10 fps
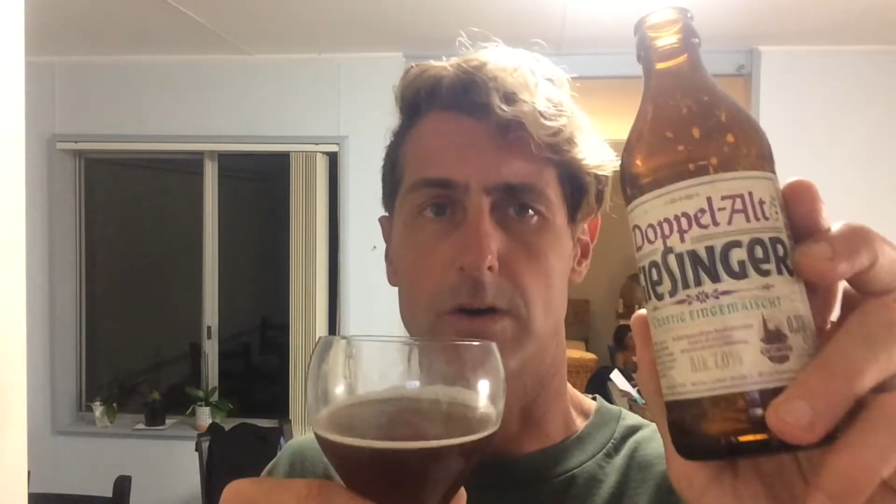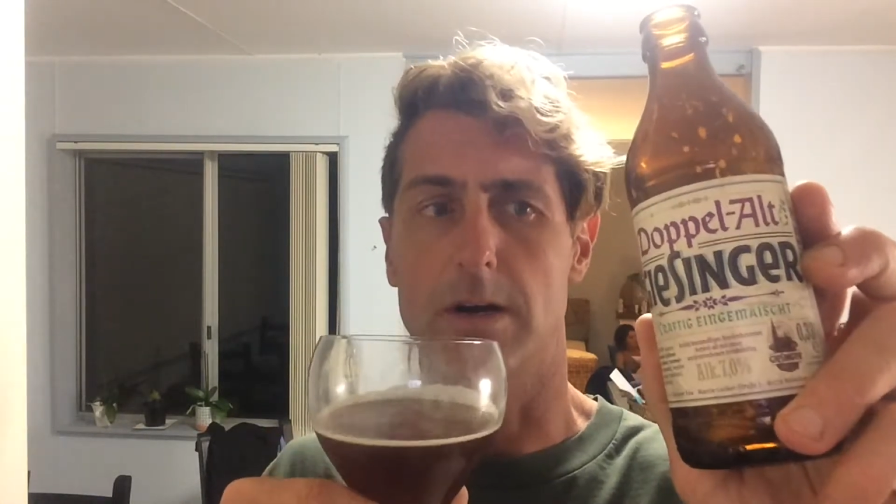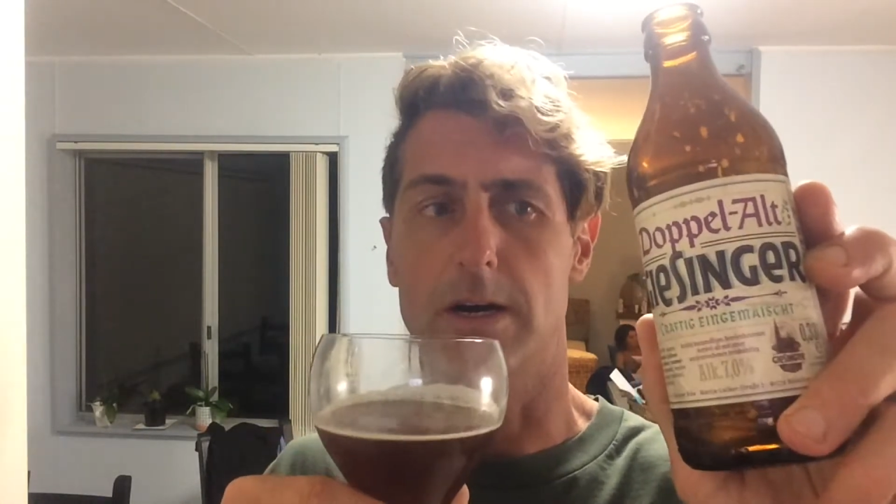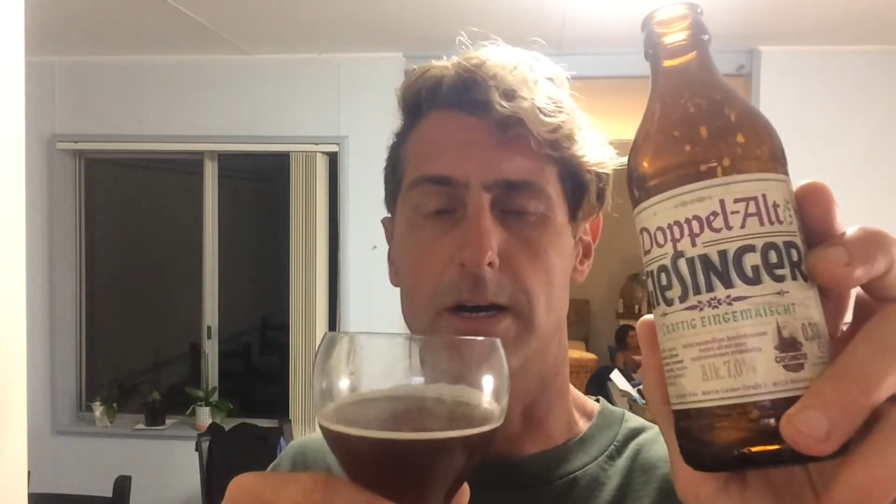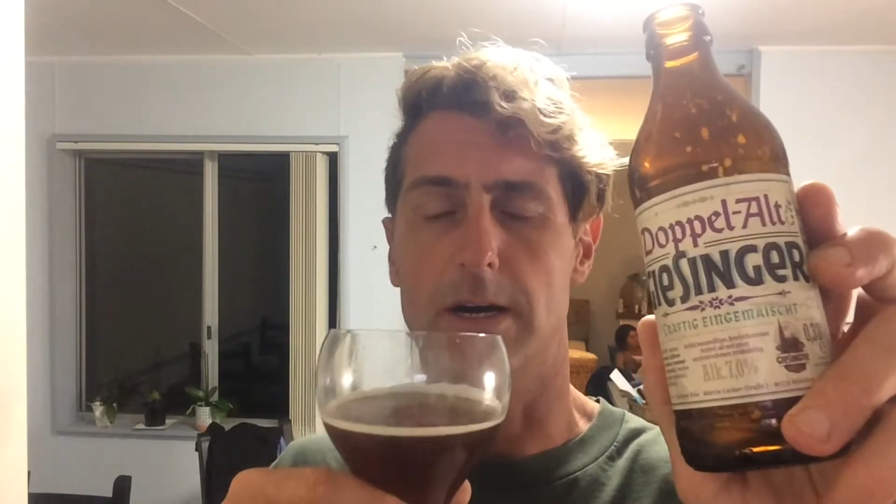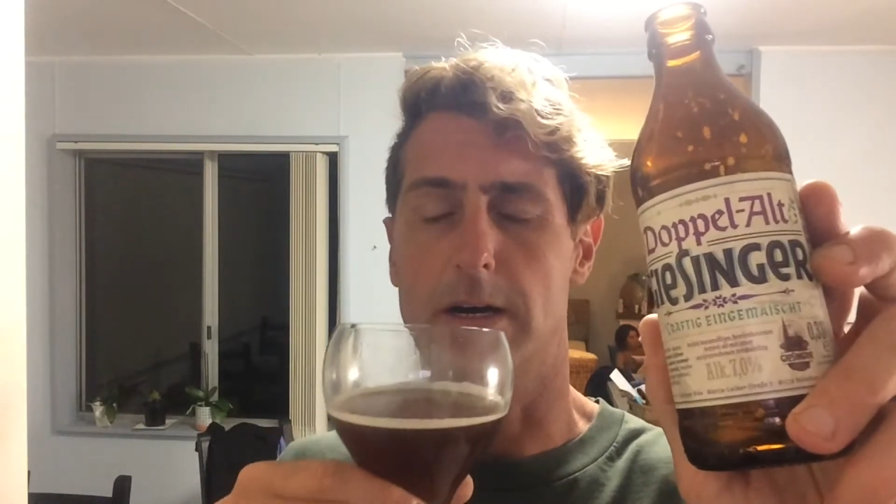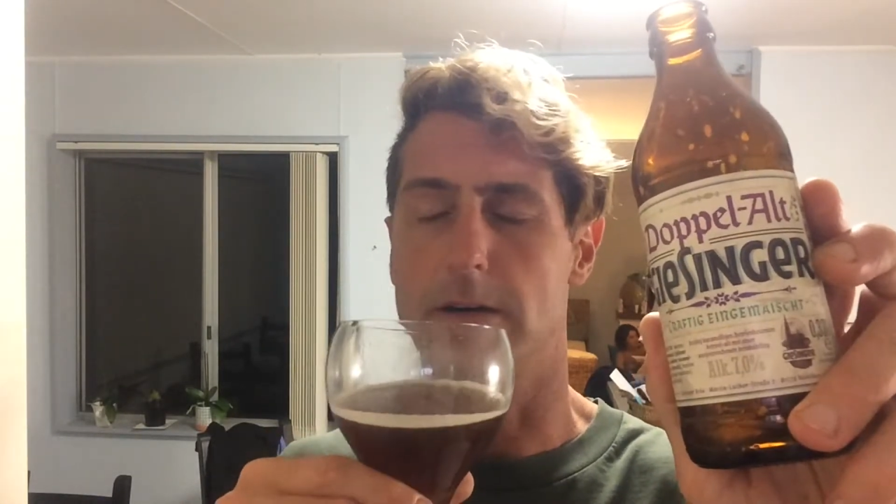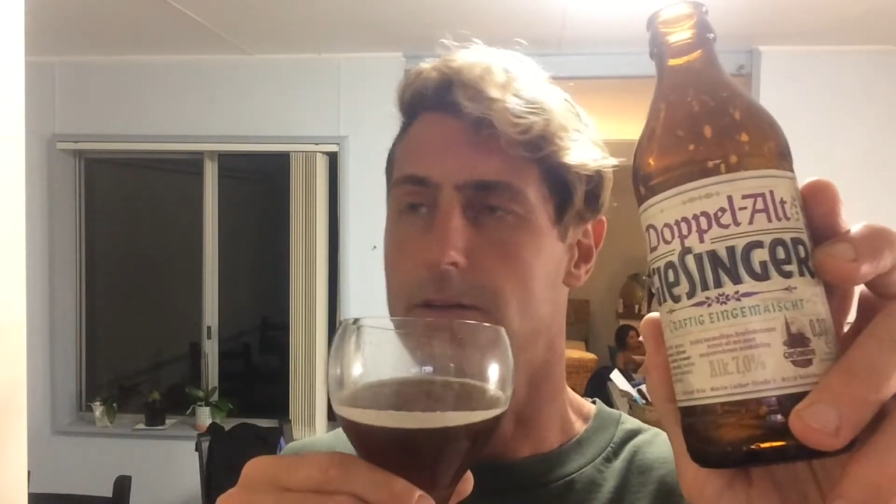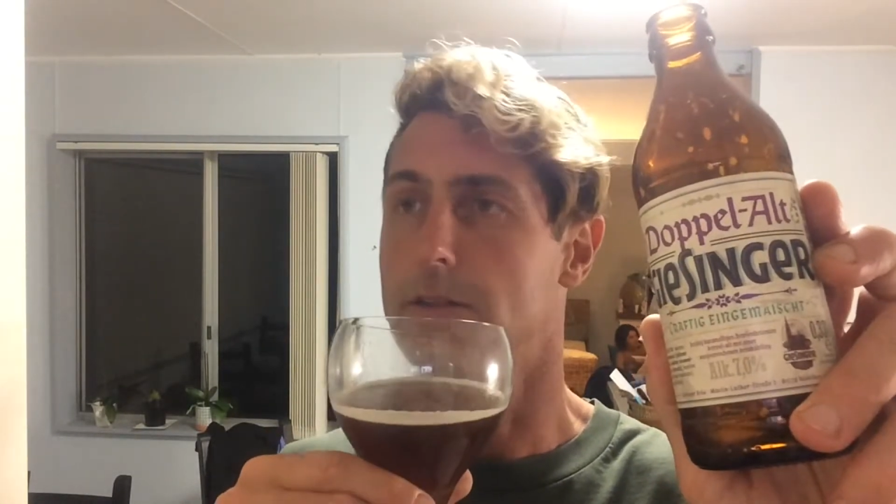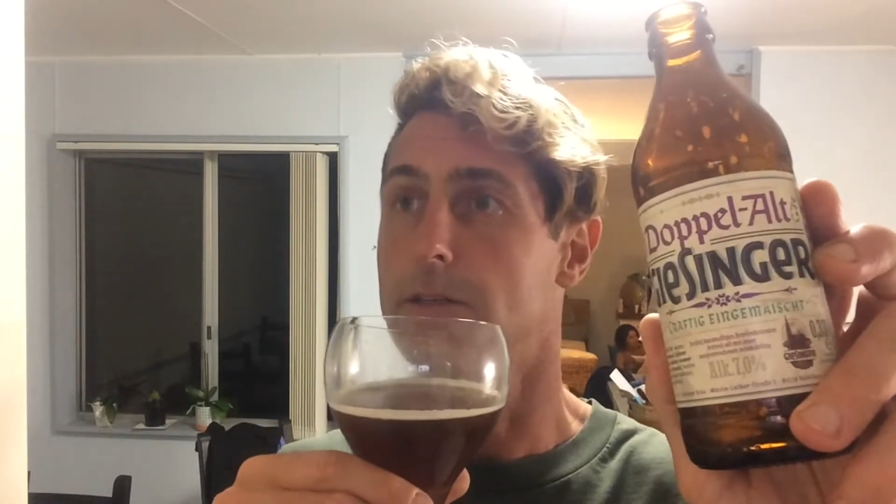uh,
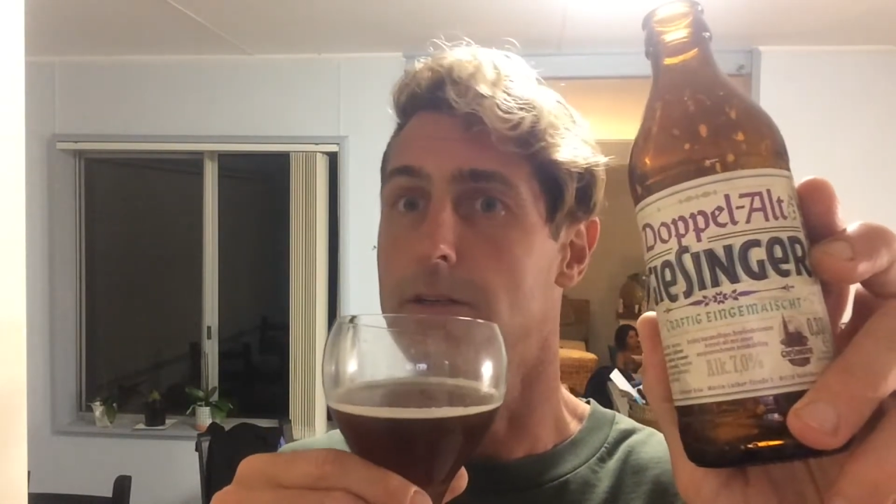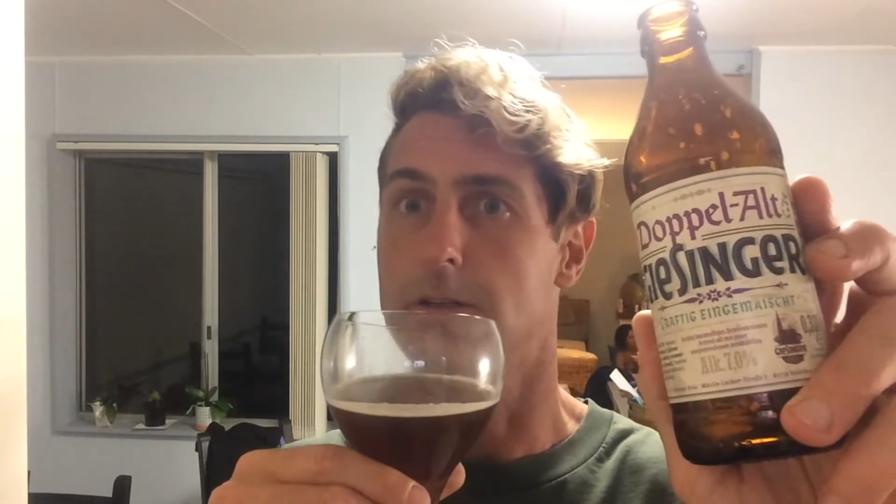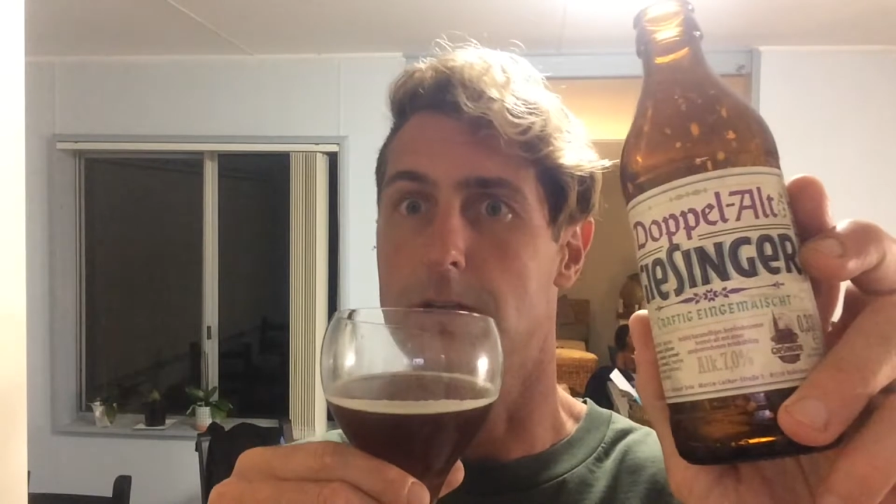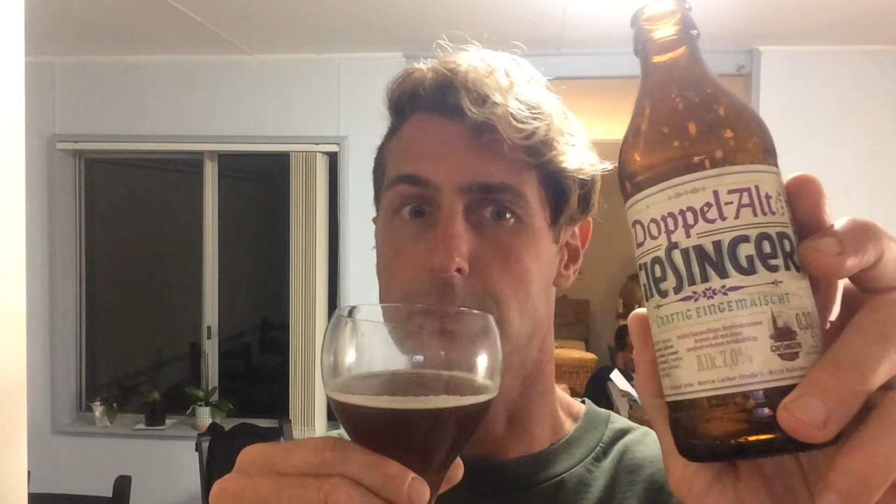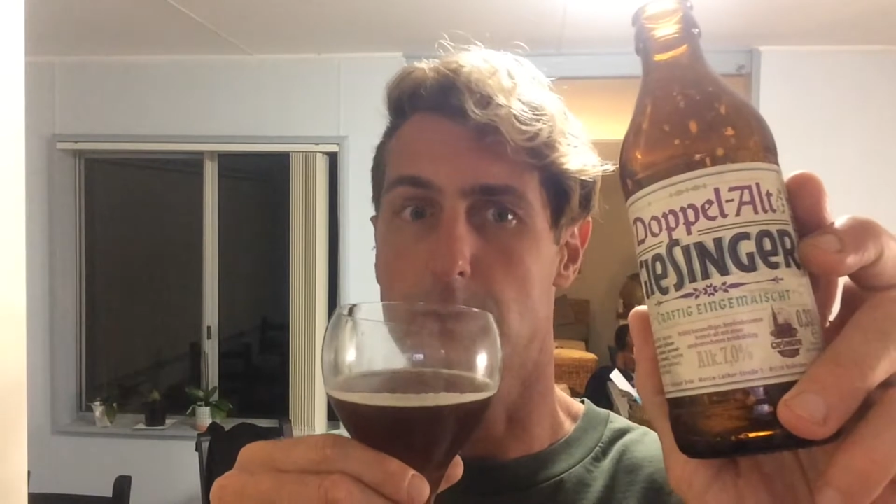it's